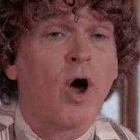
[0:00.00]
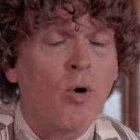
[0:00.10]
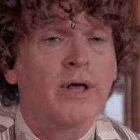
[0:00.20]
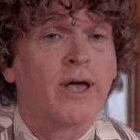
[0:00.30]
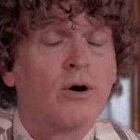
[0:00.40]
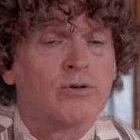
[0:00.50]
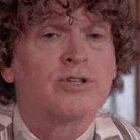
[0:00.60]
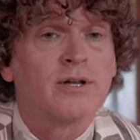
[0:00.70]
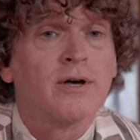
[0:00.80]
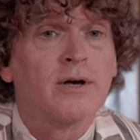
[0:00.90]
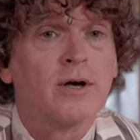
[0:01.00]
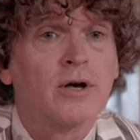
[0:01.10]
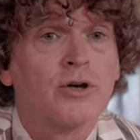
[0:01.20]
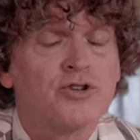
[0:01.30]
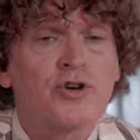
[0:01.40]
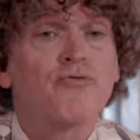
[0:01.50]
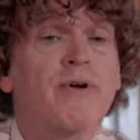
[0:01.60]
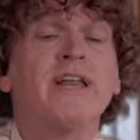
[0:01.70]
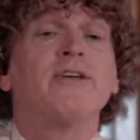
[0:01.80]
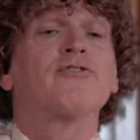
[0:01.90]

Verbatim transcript: the Holy Ghost. Do you read it?